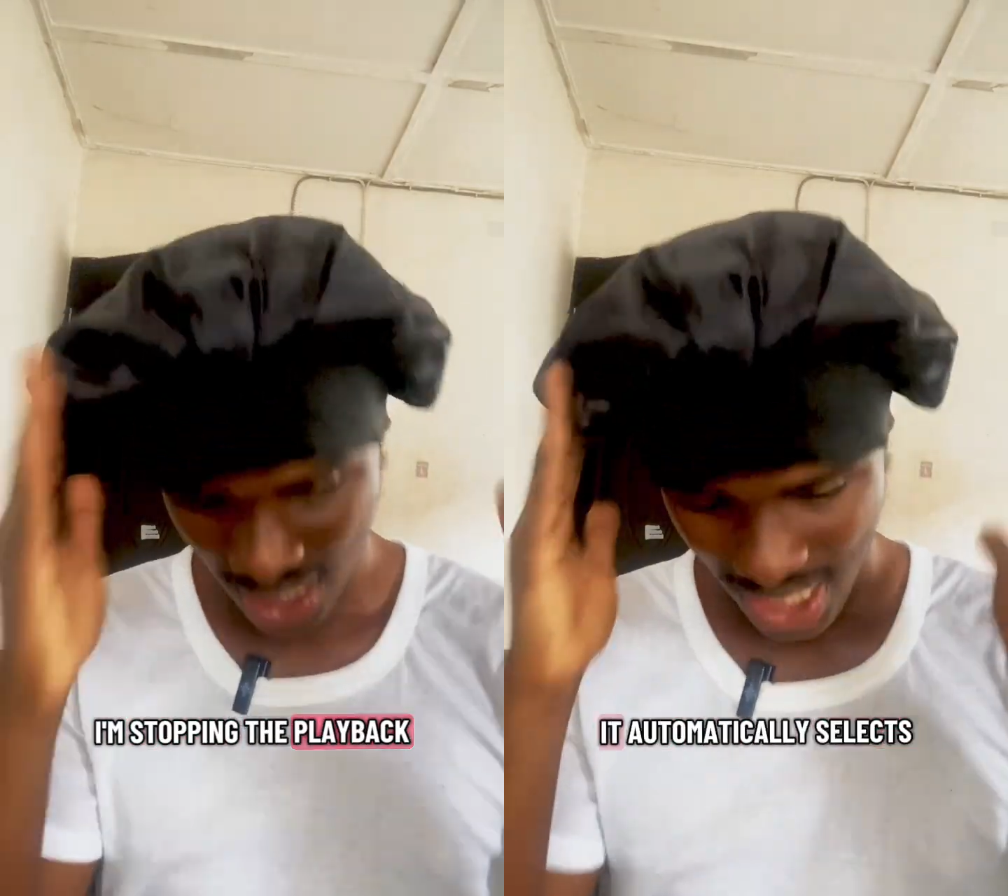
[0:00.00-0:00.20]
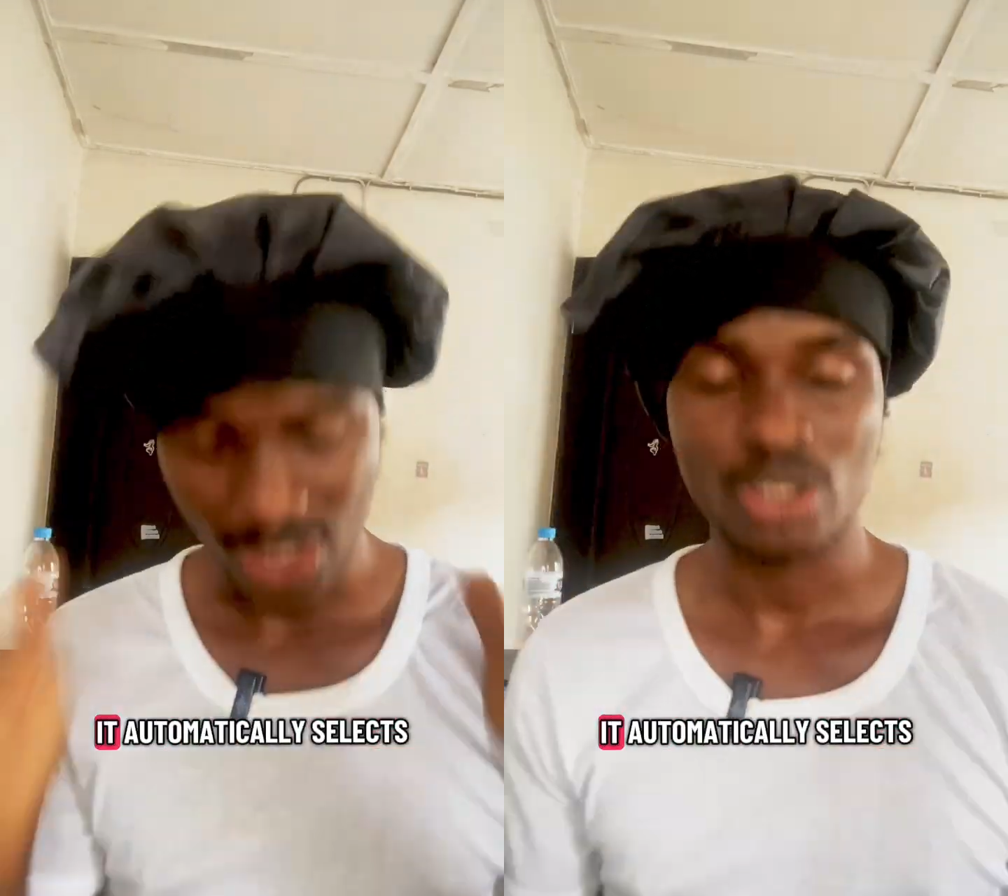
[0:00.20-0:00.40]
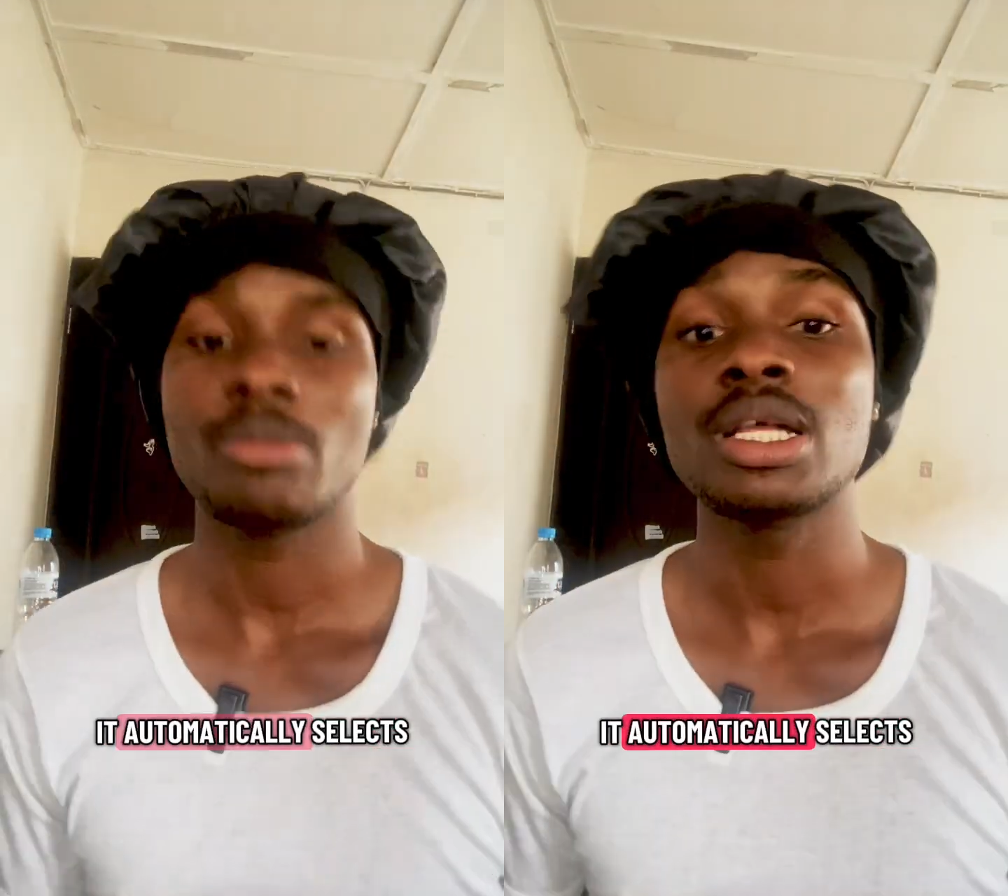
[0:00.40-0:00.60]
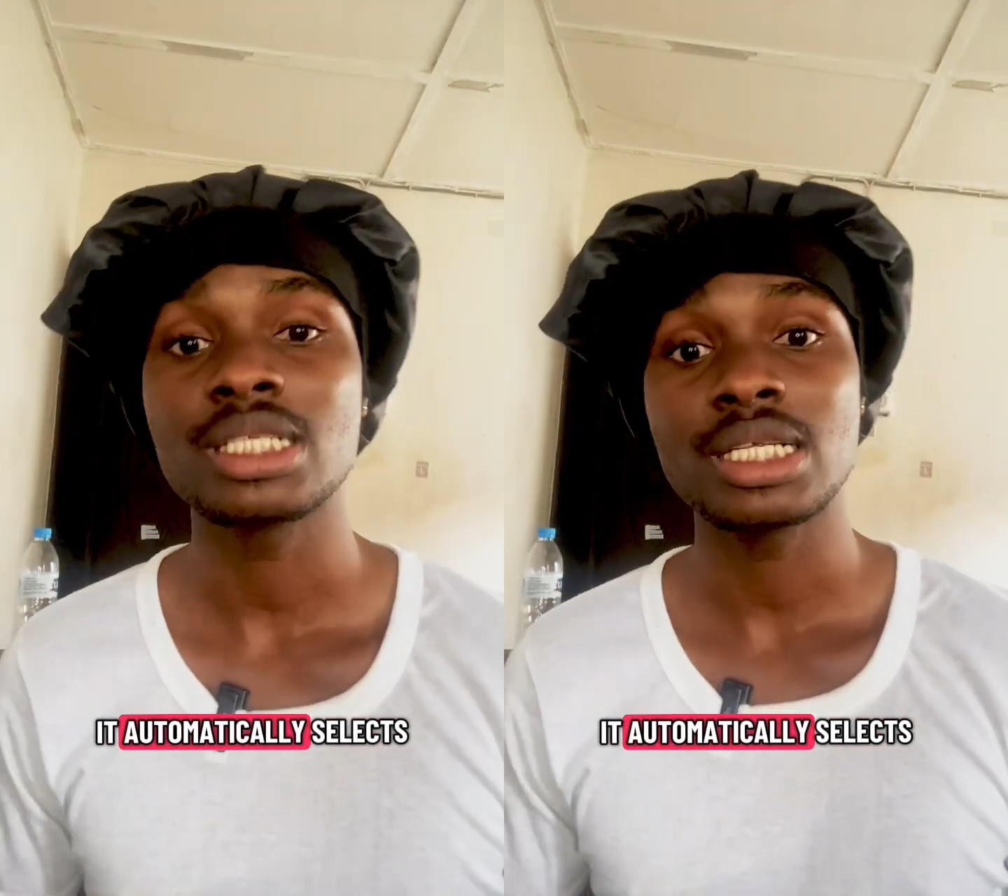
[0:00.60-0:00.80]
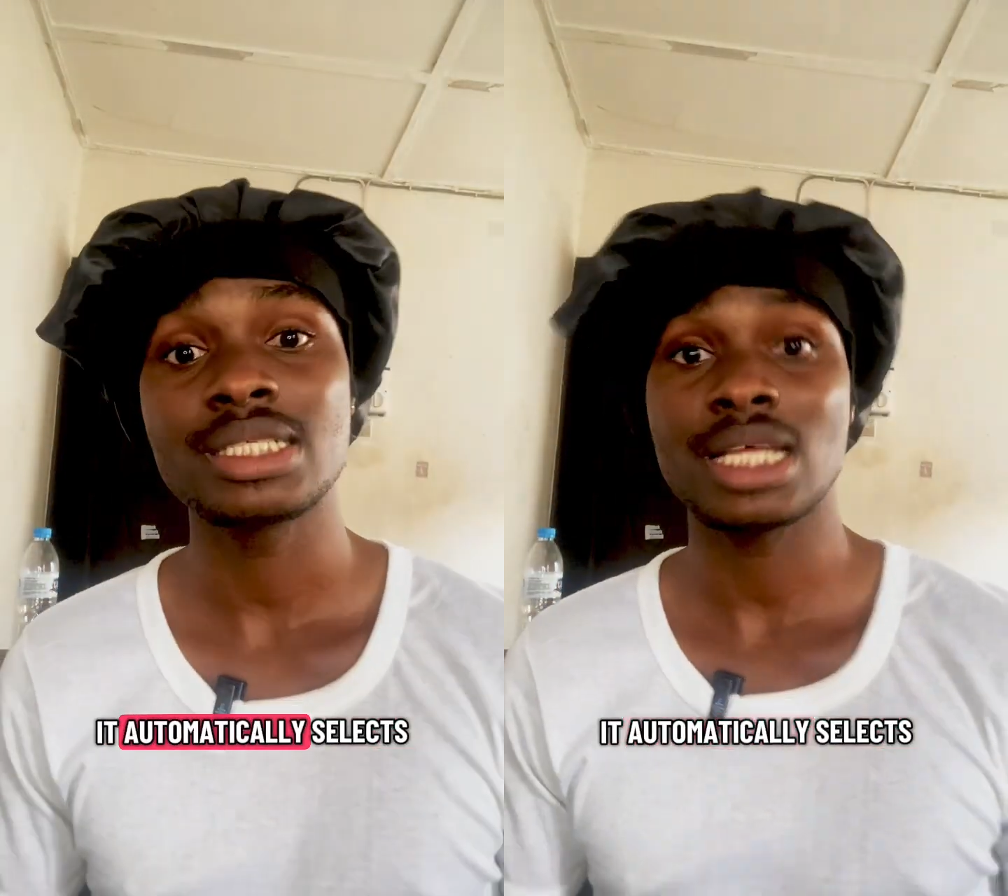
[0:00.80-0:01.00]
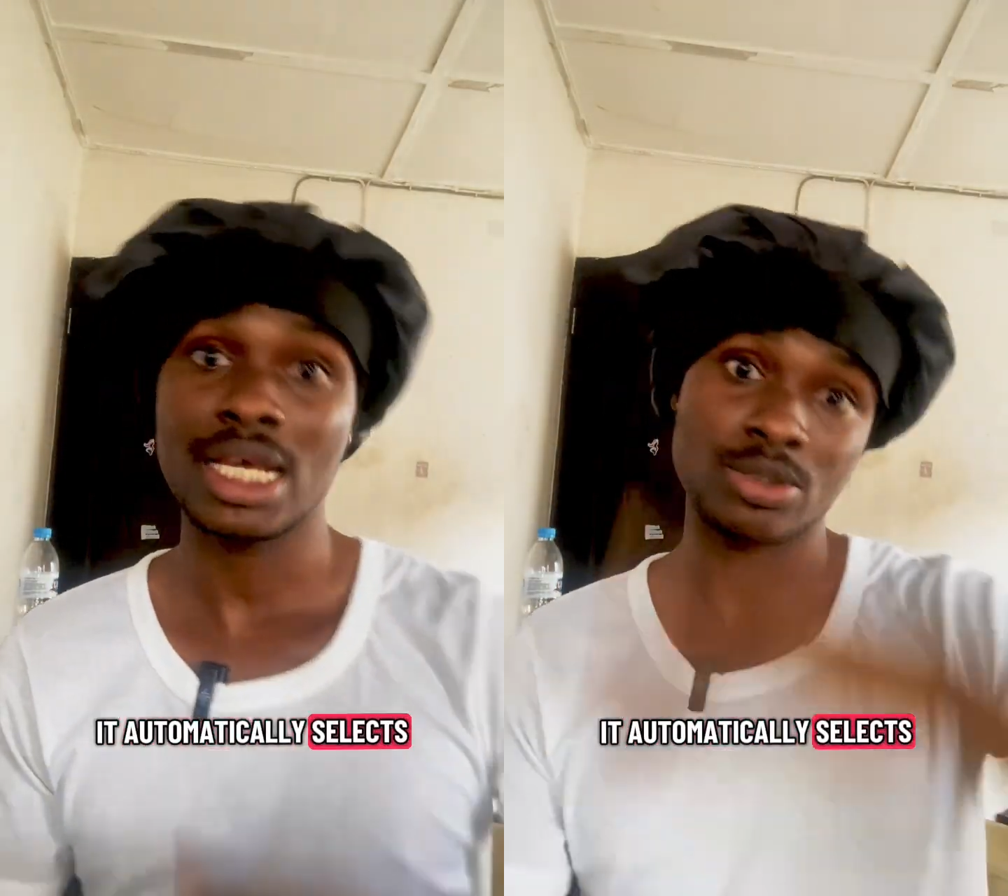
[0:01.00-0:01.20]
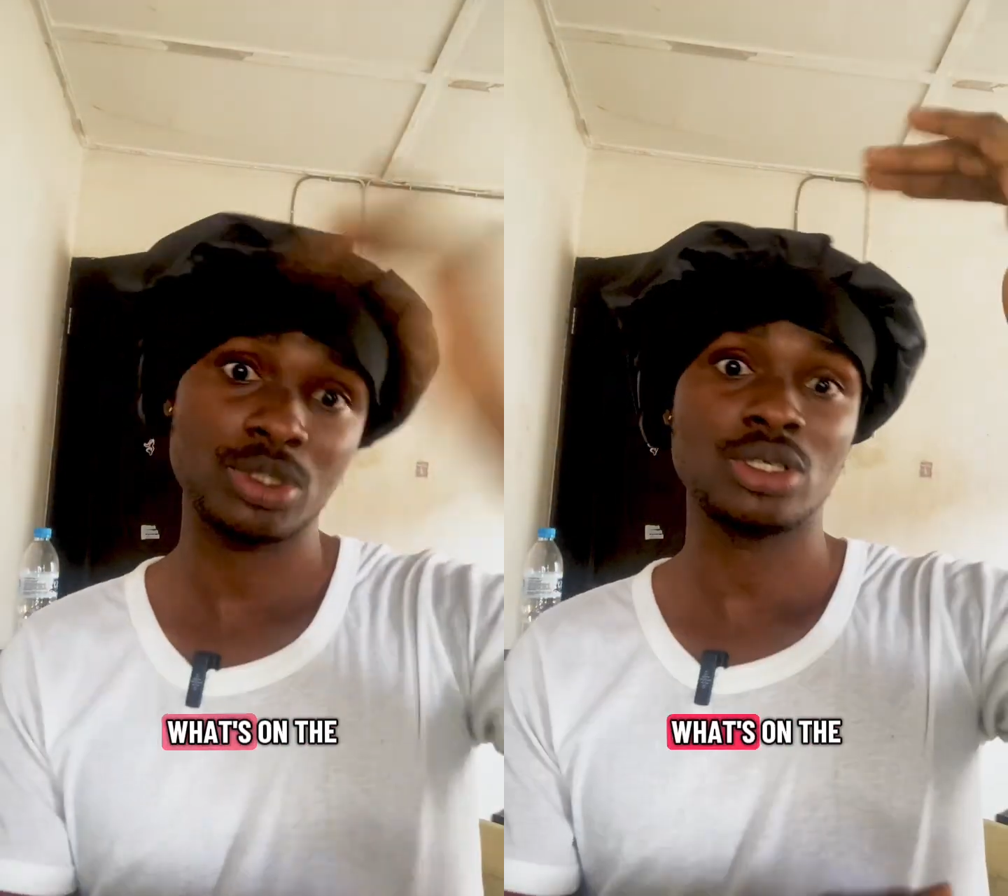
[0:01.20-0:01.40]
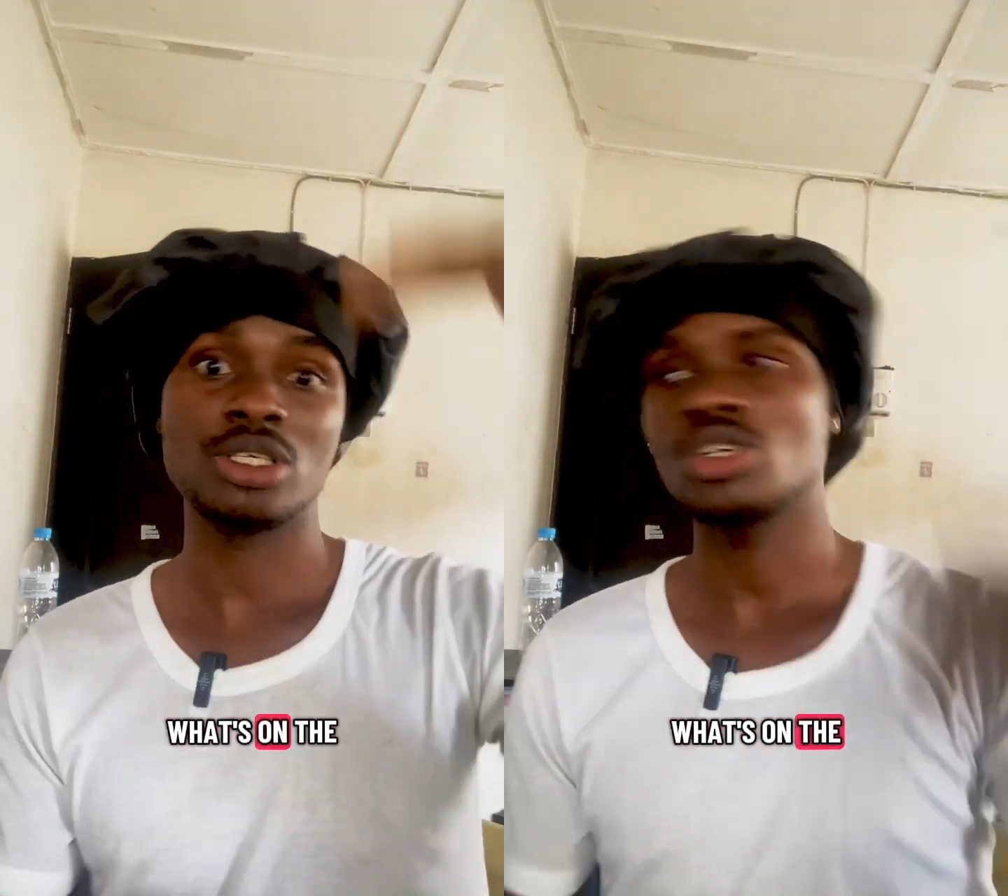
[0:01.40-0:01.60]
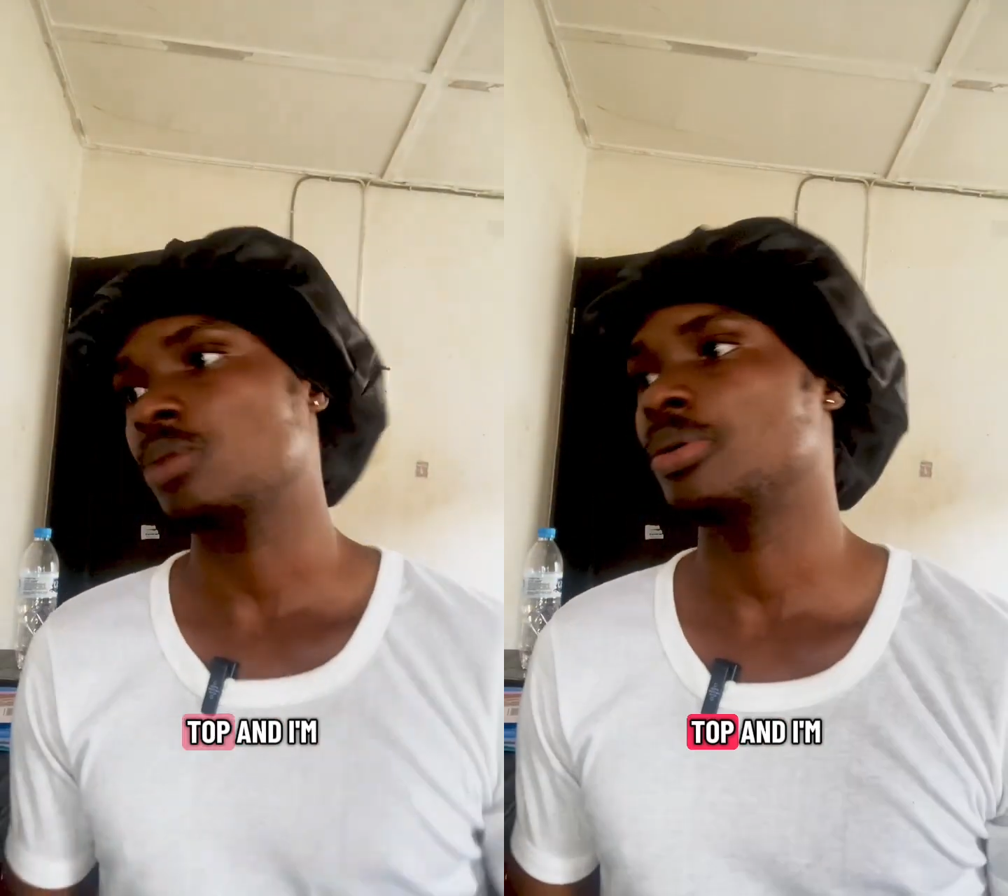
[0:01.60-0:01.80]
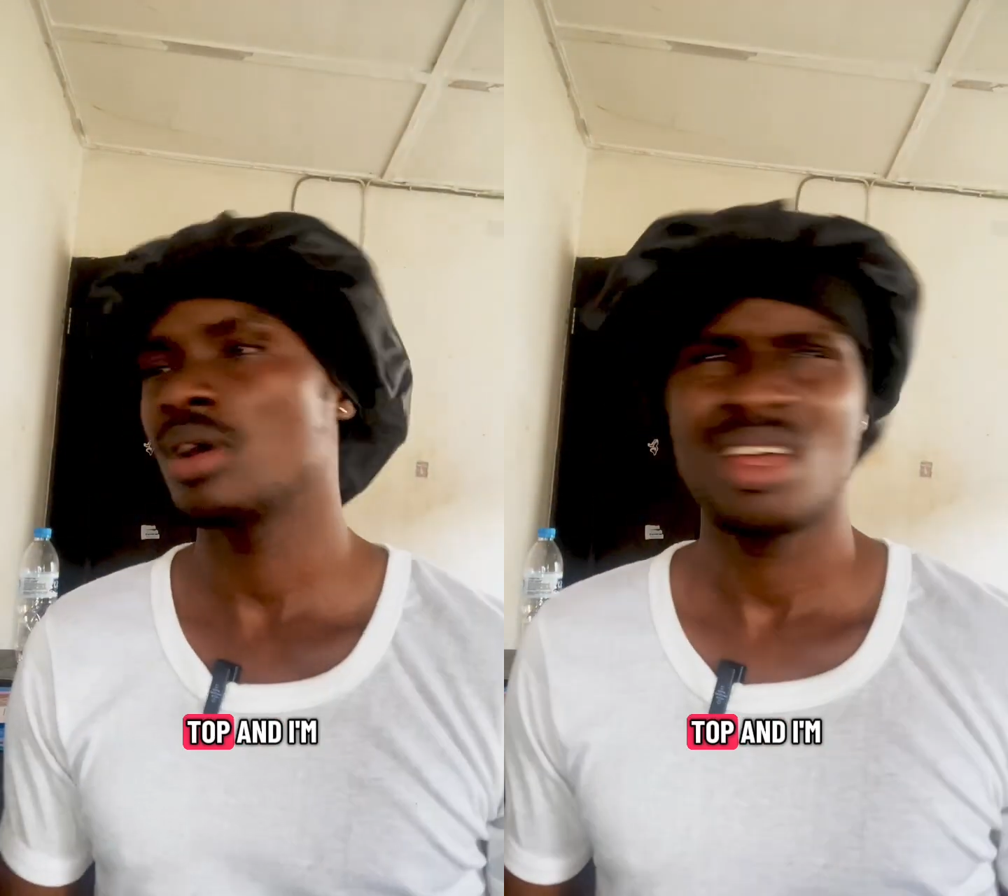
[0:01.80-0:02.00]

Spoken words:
it automatically selects what's on the top.